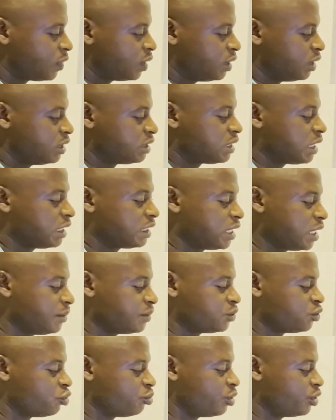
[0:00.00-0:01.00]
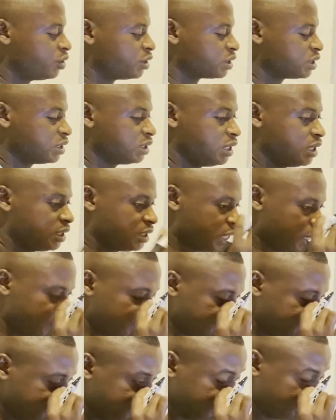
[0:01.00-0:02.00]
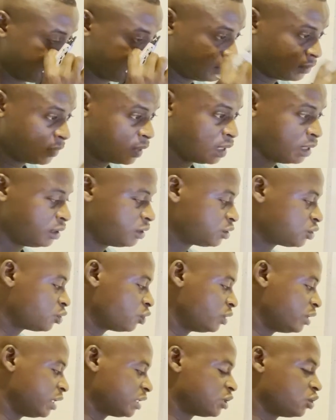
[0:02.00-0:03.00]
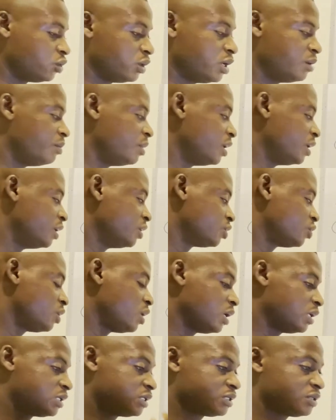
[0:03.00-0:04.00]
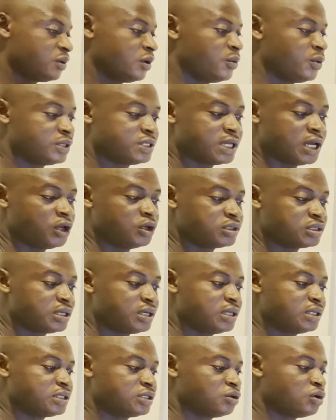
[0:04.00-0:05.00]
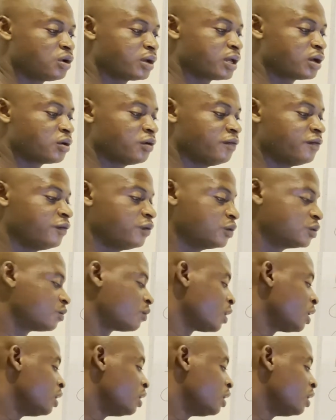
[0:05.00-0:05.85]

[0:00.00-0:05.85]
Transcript: These are terms you'll be using later. So just know the meaning so that when you start using it, you don't get confused.